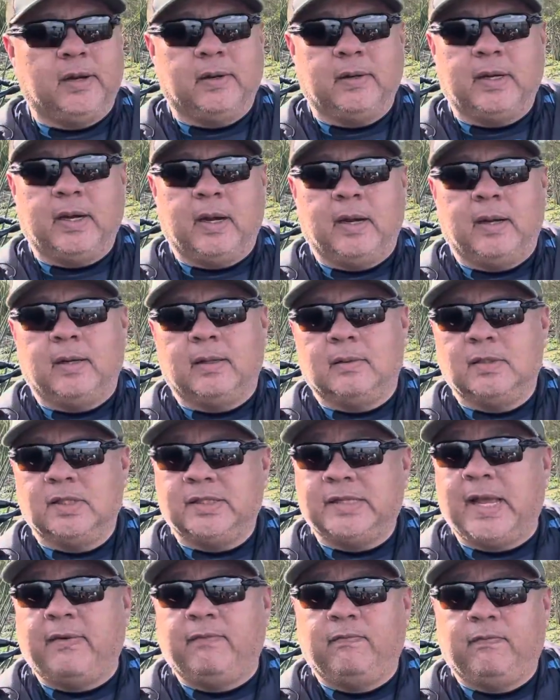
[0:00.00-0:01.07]
and there, and
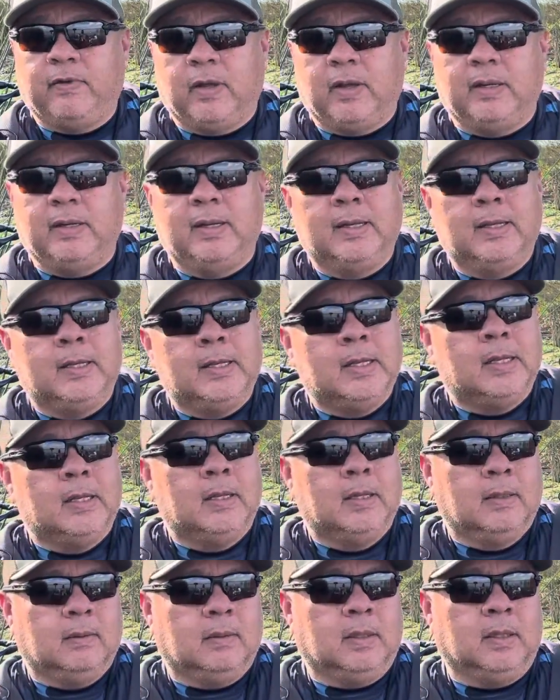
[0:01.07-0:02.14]
just having fun.
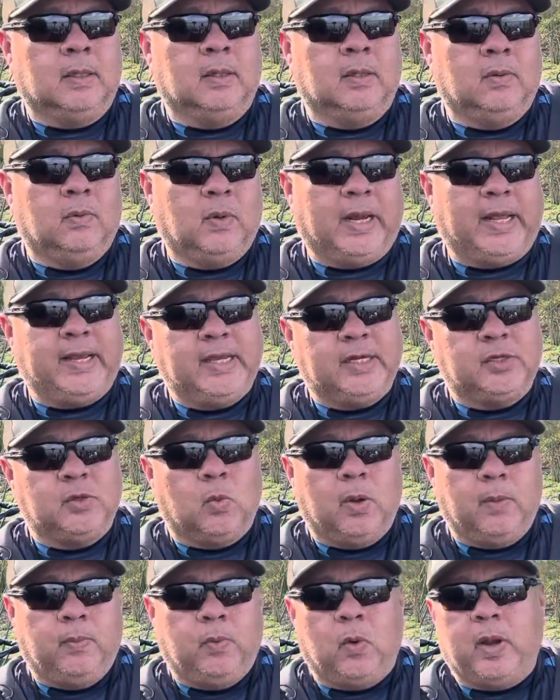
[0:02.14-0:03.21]
Well, I get to
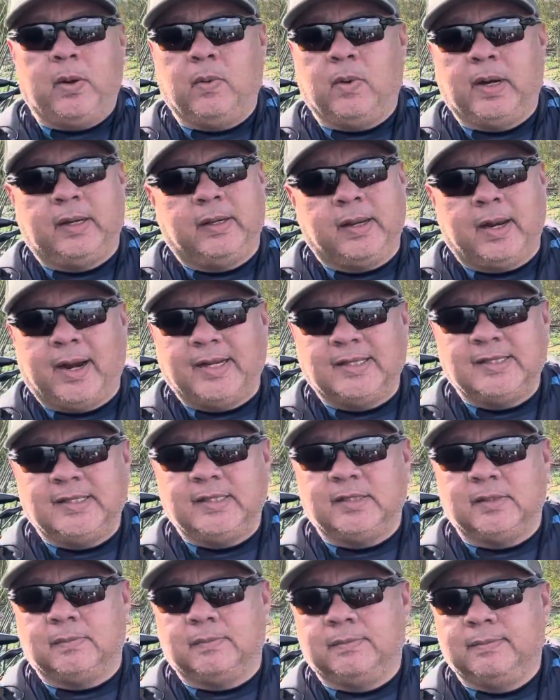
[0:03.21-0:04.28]
one point where I see
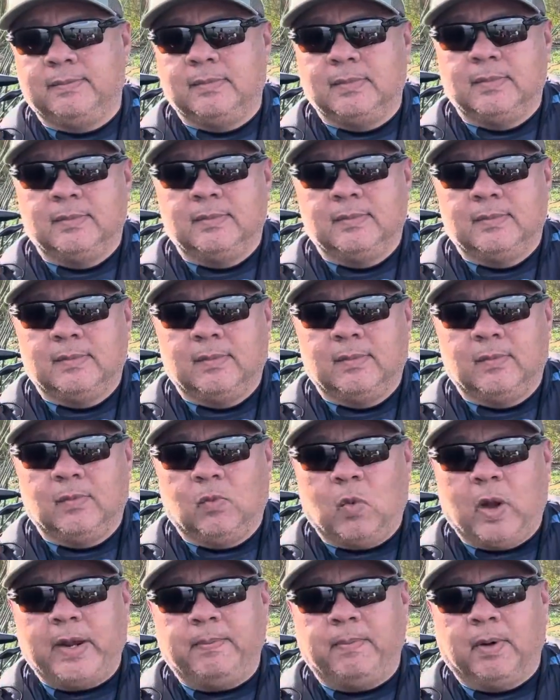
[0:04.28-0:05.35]
some
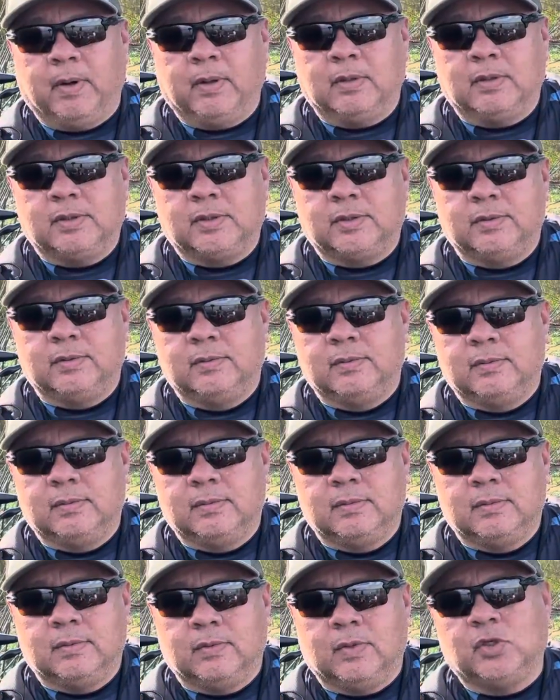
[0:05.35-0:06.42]
white birds.
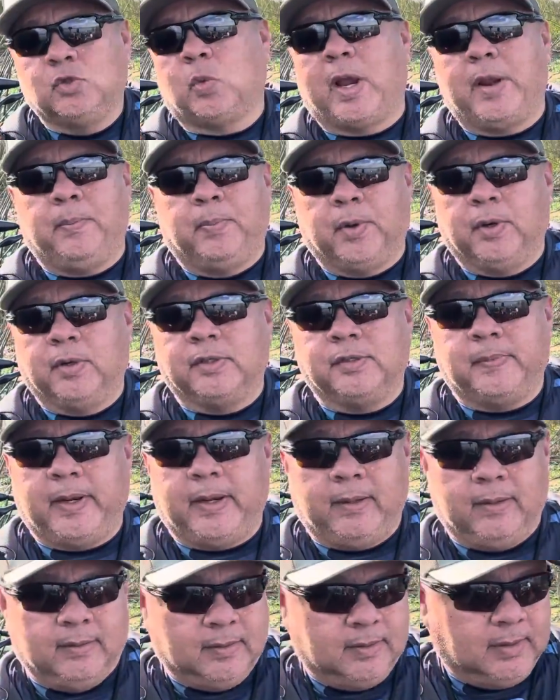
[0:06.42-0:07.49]
What does white birds
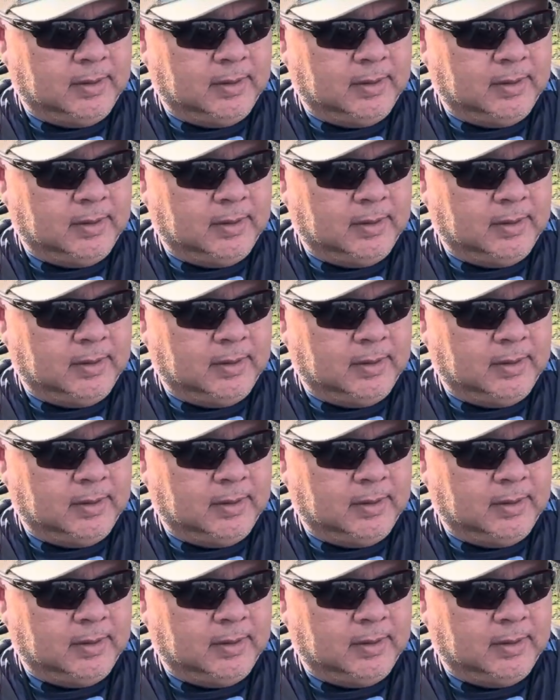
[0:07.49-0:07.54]
mean?